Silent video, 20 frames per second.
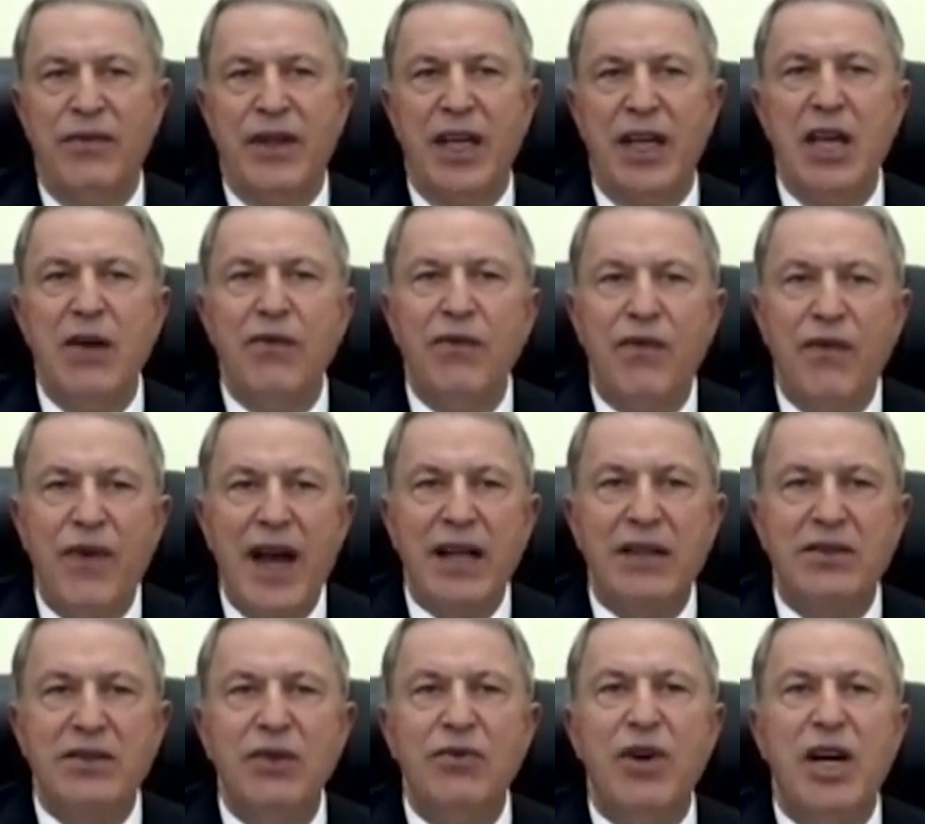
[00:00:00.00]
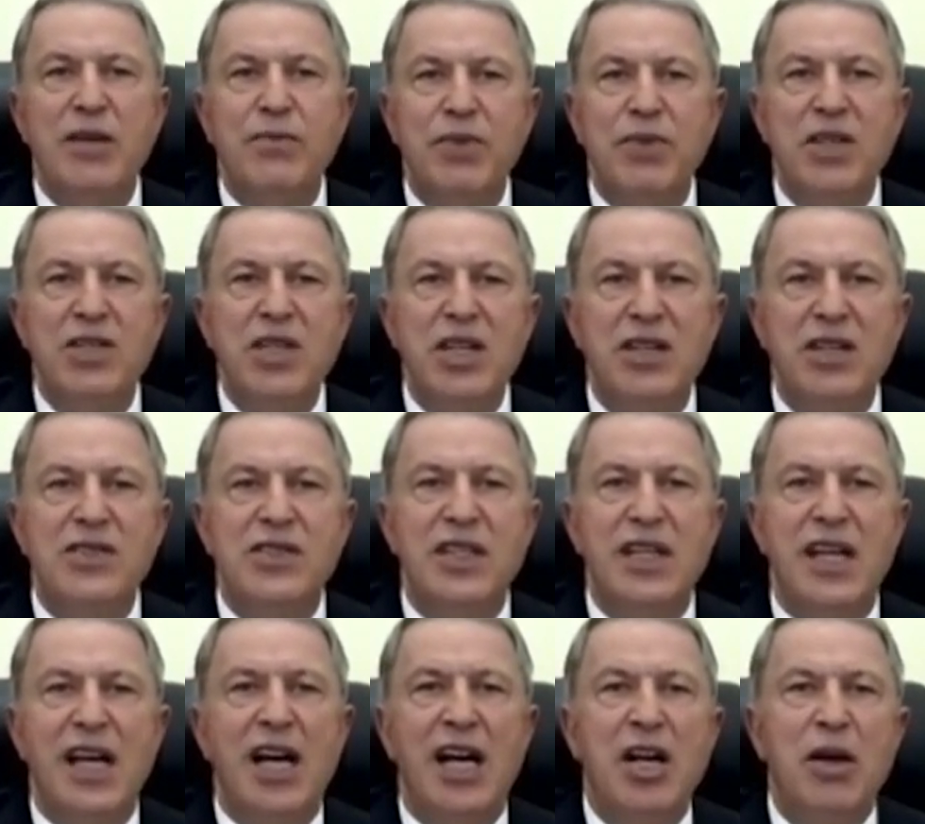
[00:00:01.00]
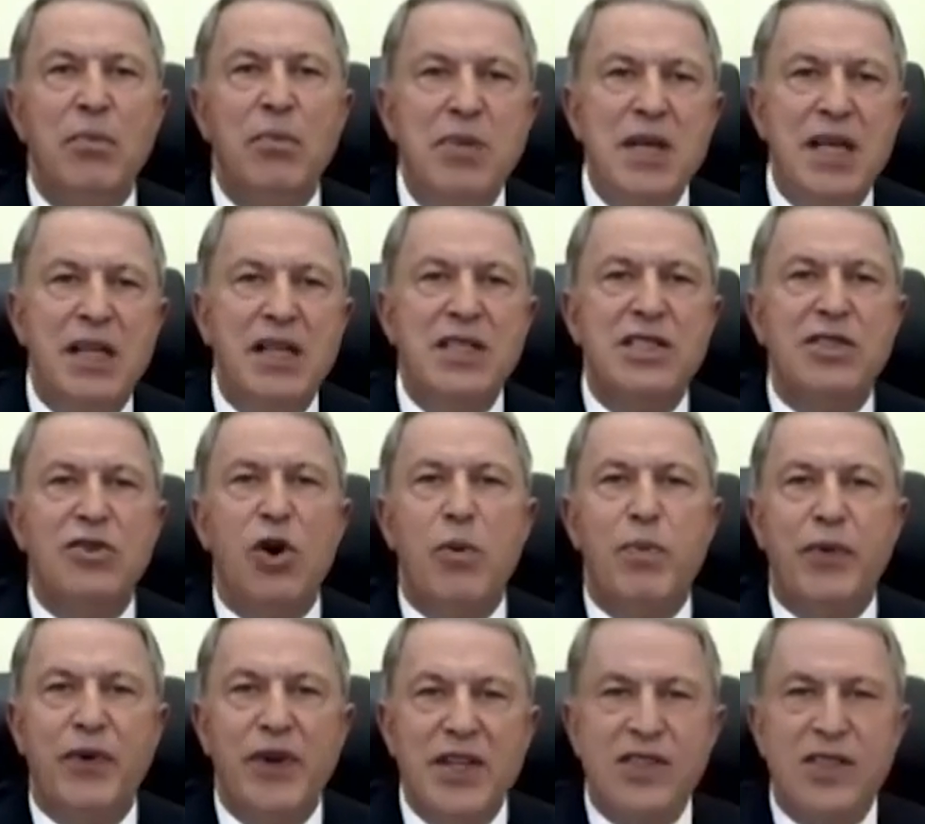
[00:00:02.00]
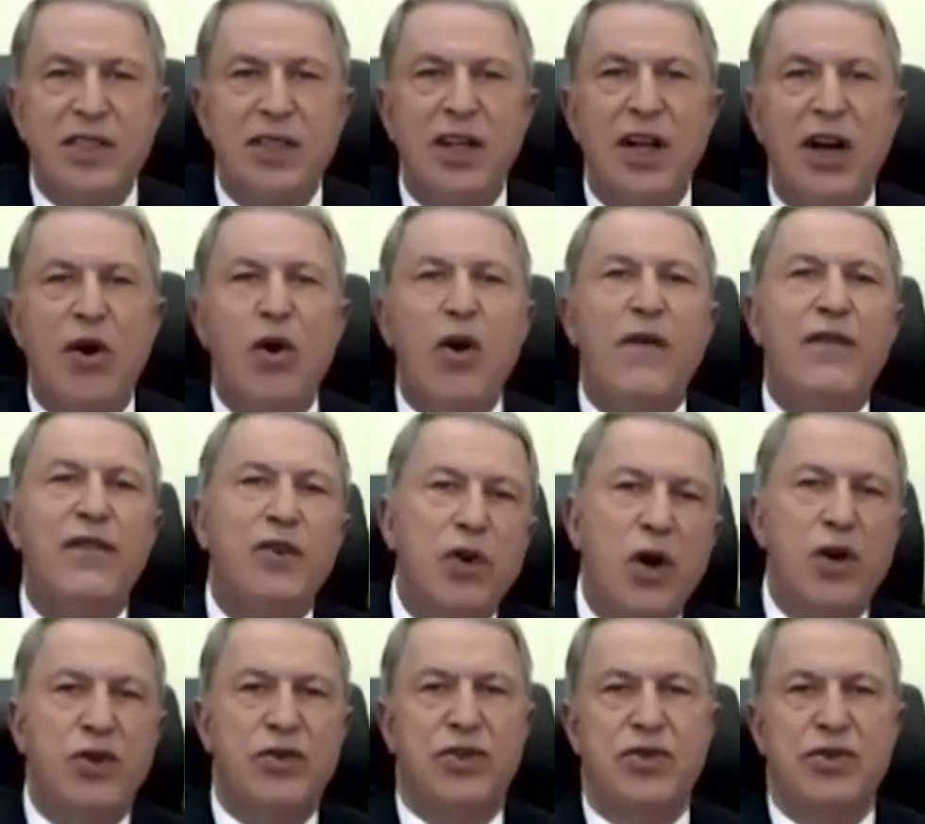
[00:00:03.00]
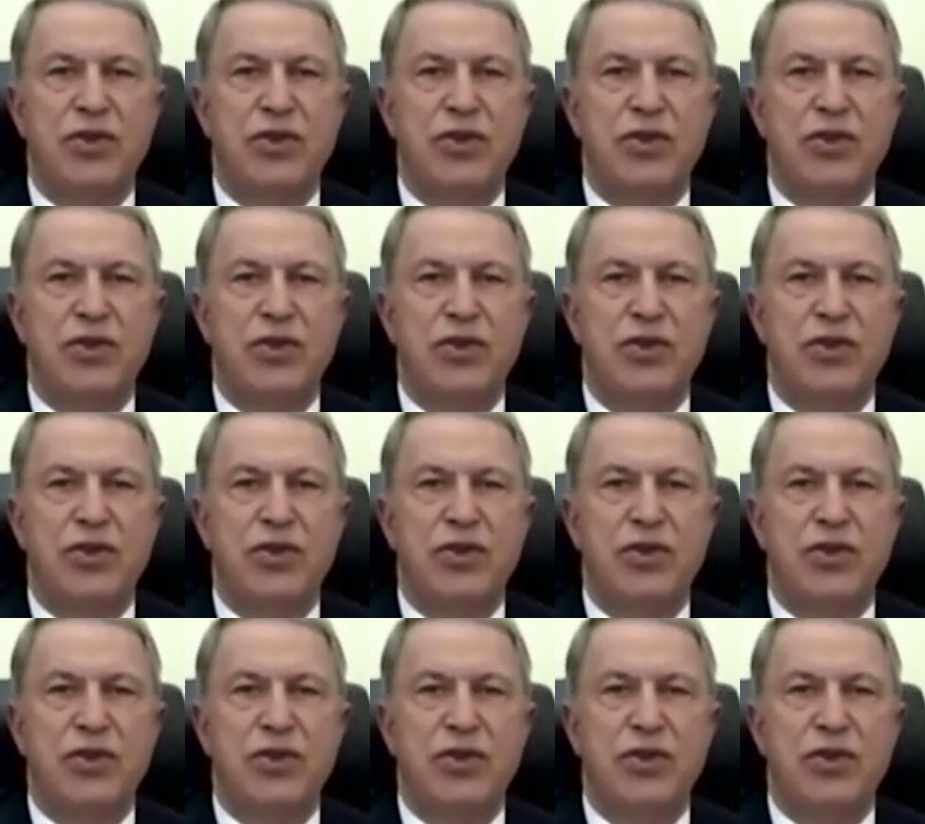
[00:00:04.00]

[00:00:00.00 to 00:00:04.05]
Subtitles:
In fact, the YPG is the biggest oppressor of Kurds.